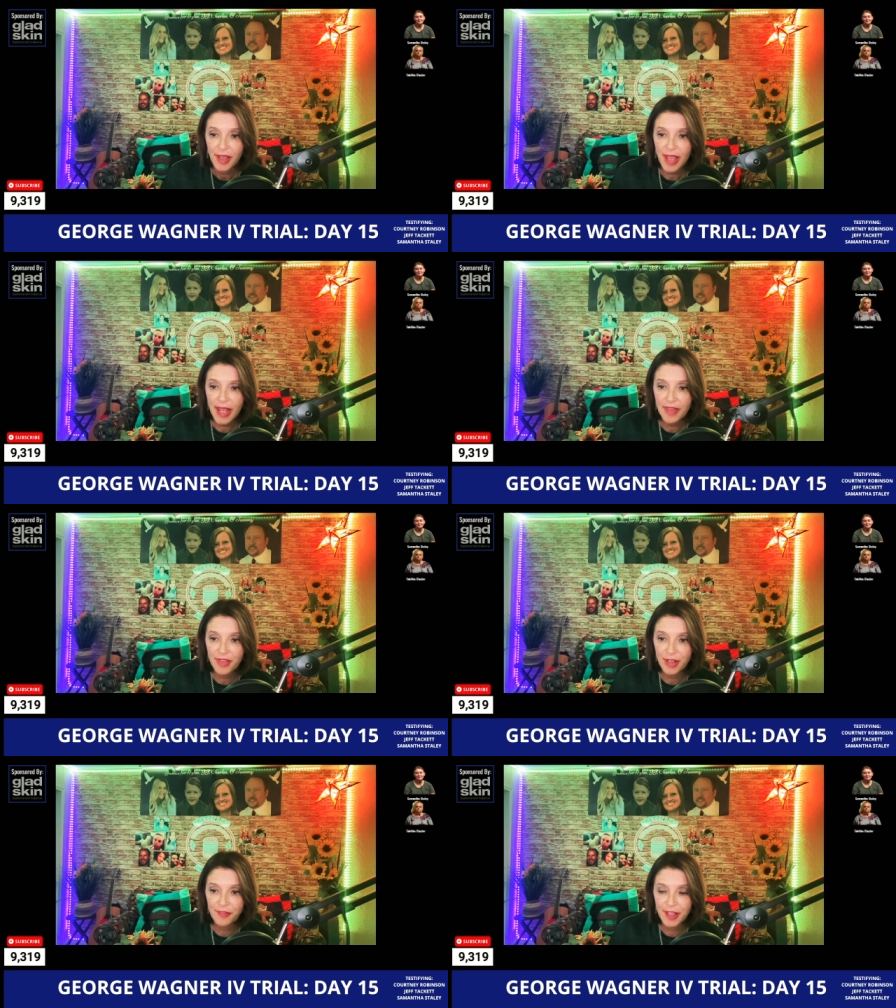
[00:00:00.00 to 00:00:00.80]
And
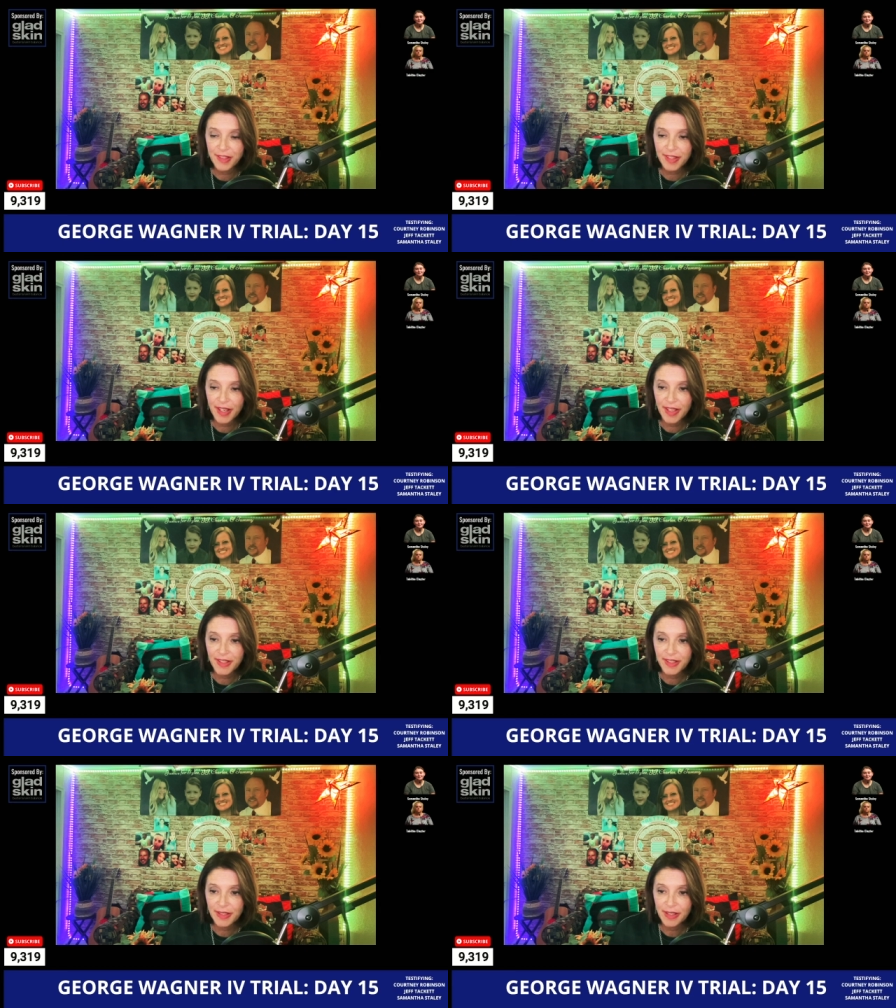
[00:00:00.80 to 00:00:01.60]
the defense
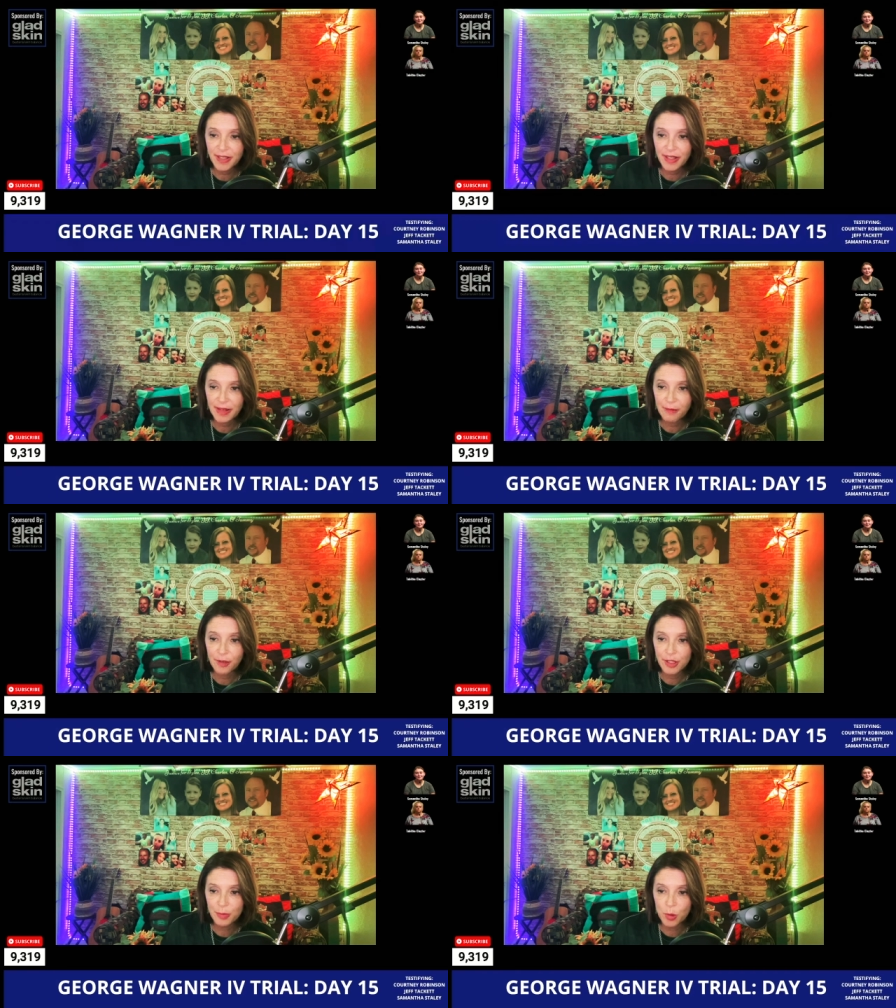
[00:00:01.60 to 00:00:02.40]
says, It
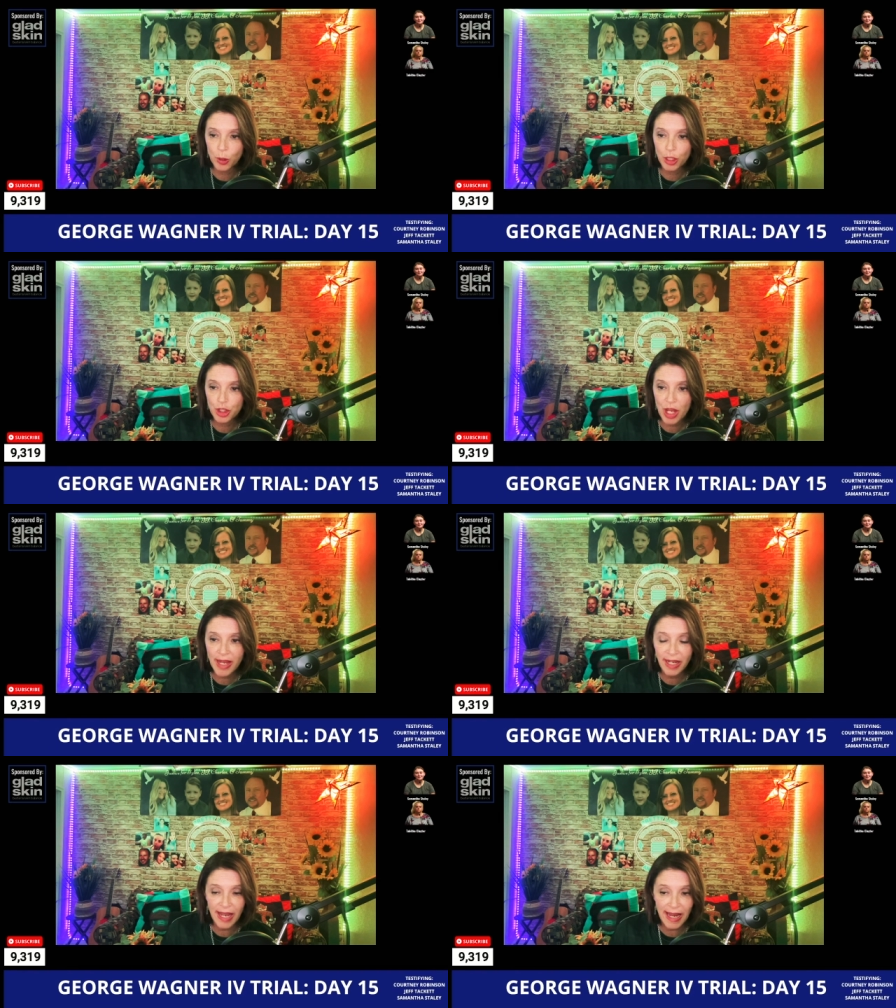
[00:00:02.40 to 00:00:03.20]
was more
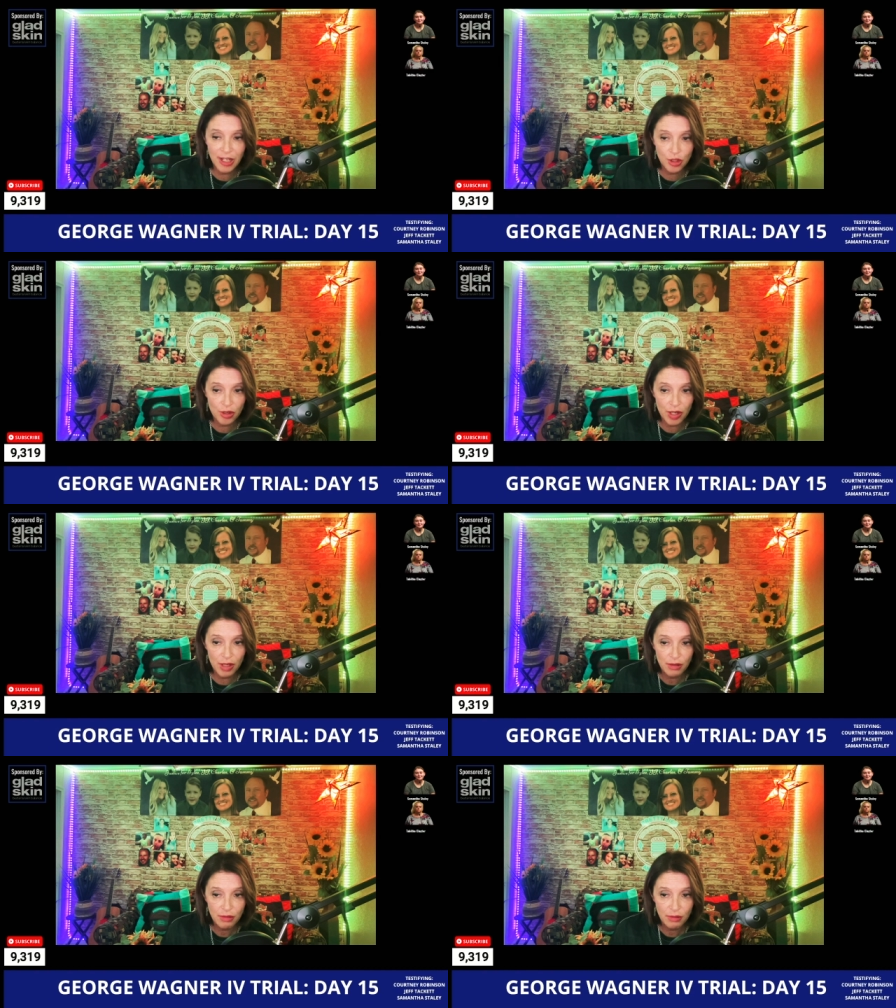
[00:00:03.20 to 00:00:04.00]
Jake and
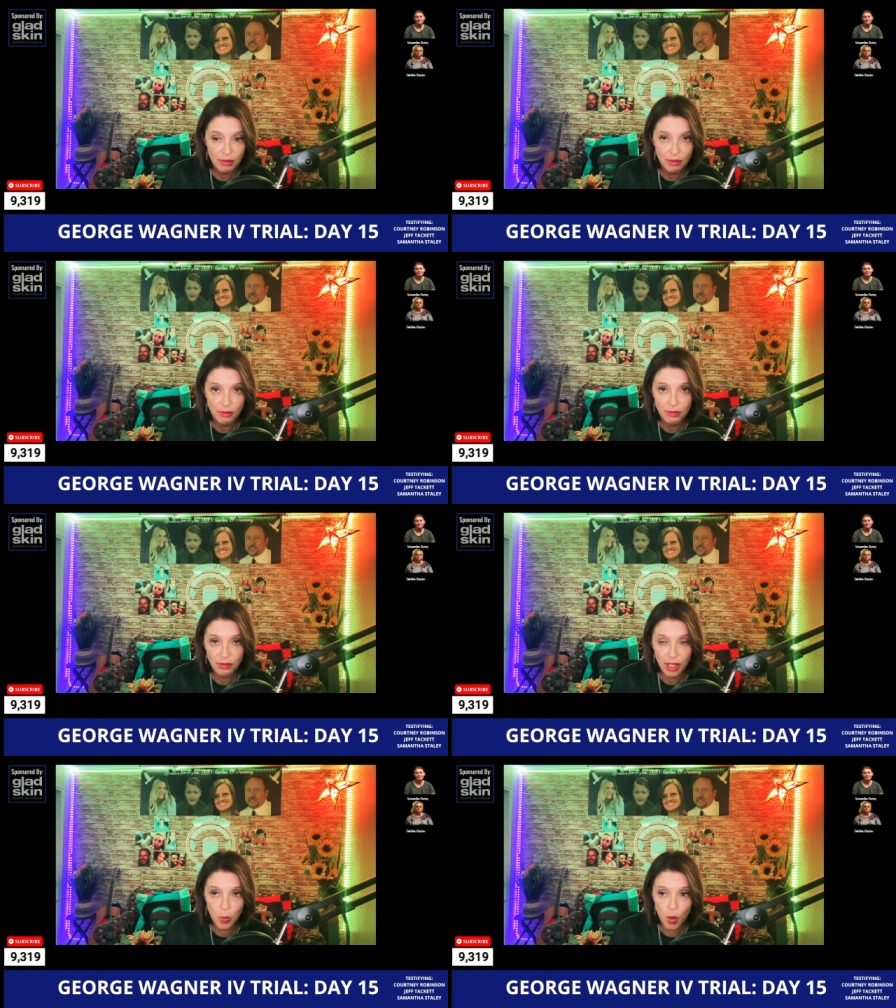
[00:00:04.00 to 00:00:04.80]
Angela
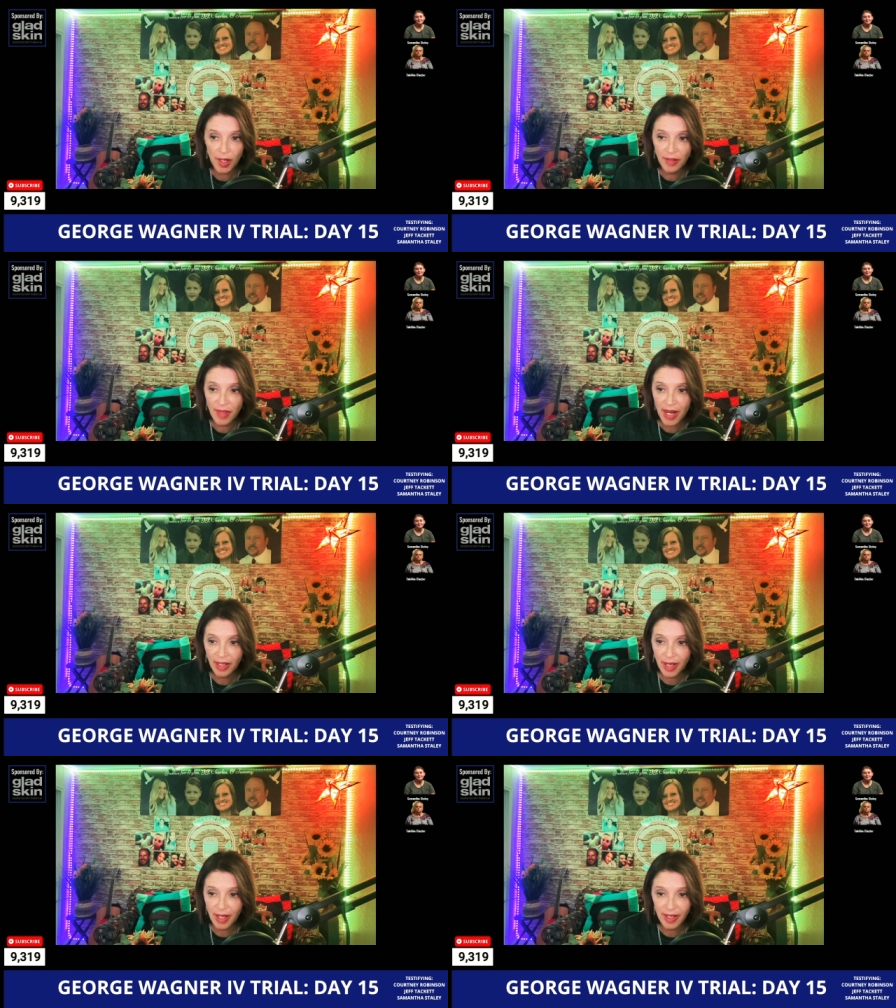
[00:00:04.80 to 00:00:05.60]
like wanting
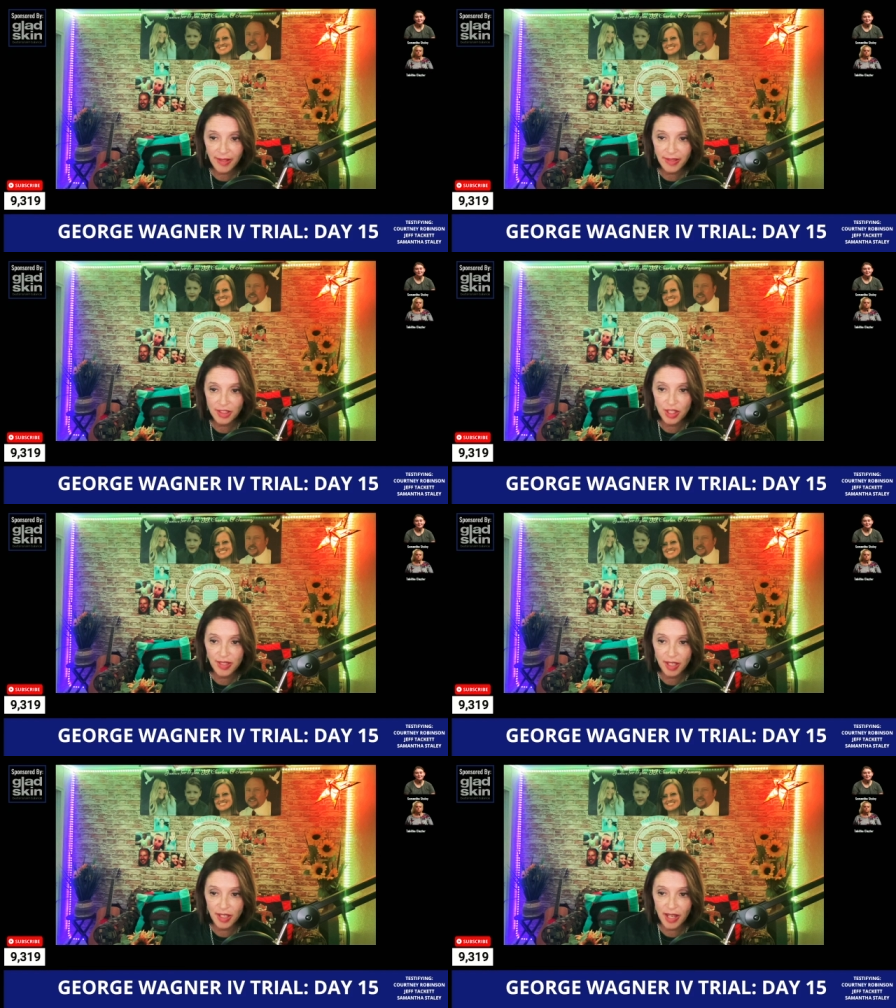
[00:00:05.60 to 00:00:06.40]
that, I guess. And she
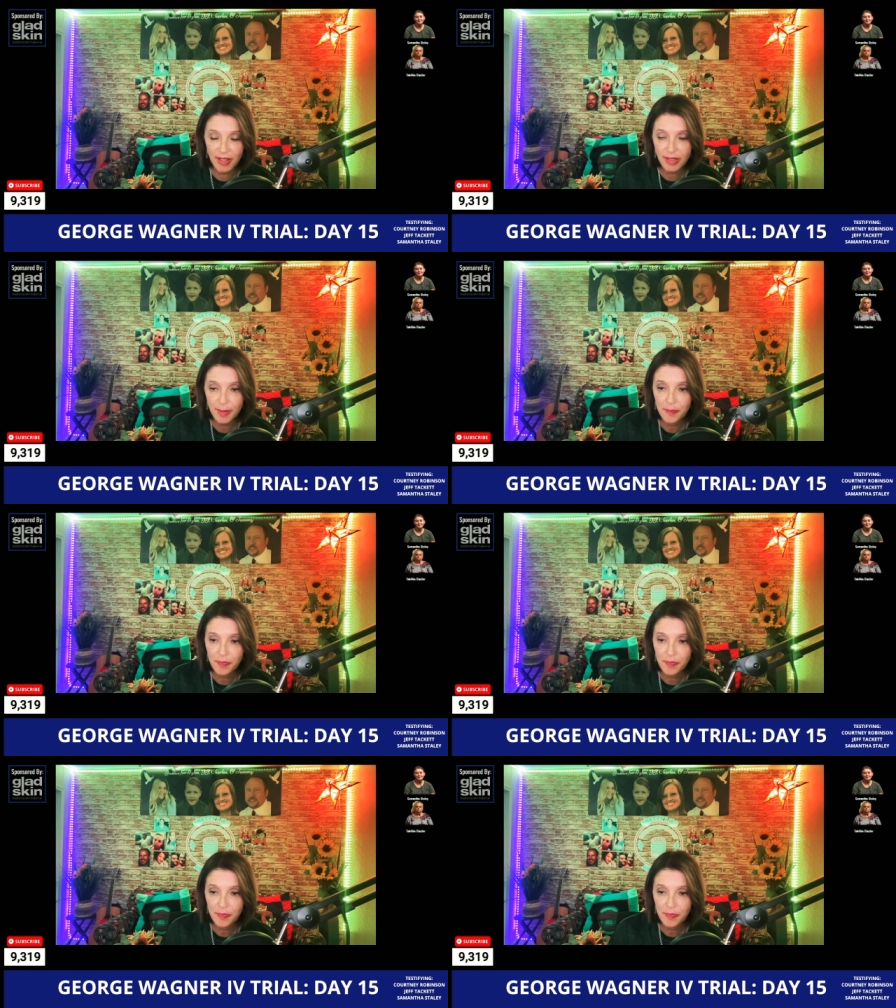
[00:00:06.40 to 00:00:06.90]
said, Yes.